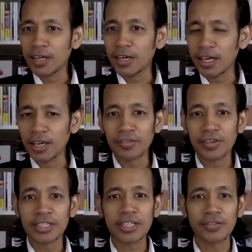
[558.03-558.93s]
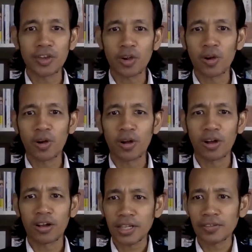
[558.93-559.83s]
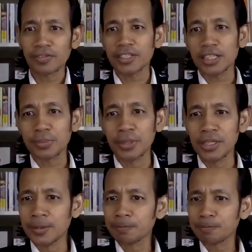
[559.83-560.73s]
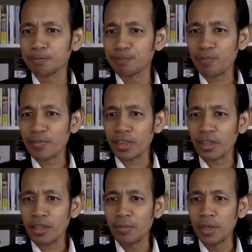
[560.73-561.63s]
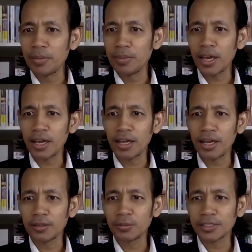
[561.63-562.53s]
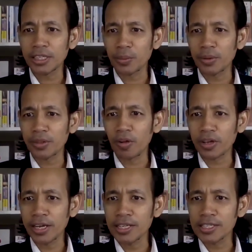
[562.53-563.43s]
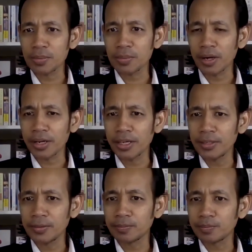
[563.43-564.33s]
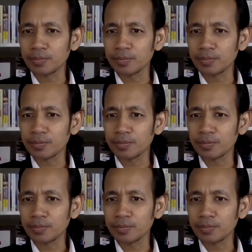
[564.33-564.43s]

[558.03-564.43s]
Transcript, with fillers: uh, I haven't received your self-assessment. Maybe I will check with the organizer about it.